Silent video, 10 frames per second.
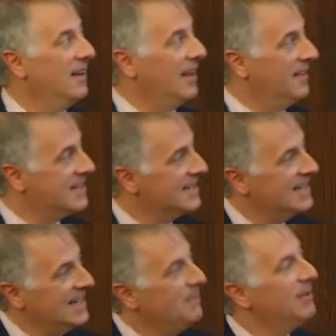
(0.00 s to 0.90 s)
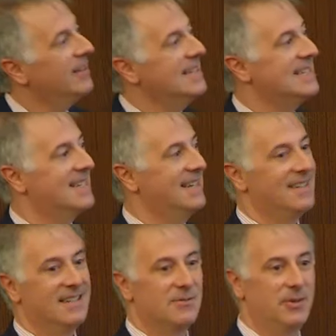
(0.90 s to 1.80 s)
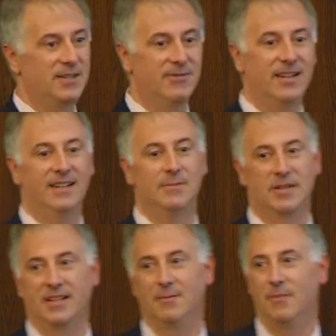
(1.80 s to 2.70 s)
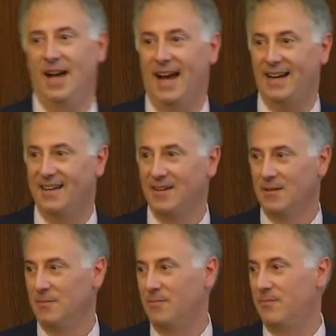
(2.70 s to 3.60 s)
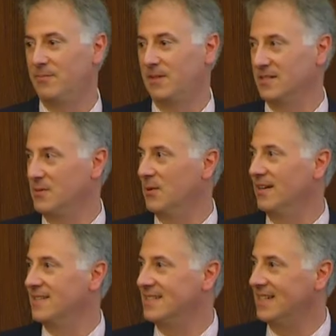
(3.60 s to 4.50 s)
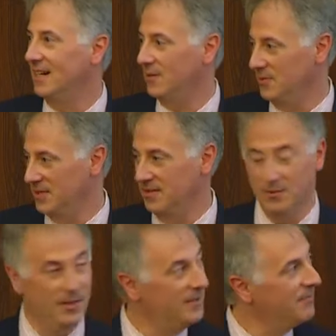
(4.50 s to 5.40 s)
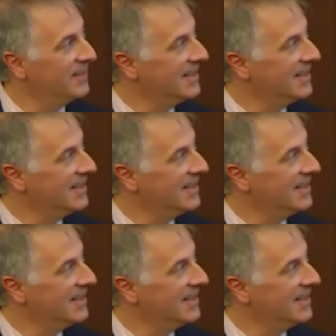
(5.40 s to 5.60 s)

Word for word: And this is the email he sent us when we invited him to come back because we wanted to see how he was doing.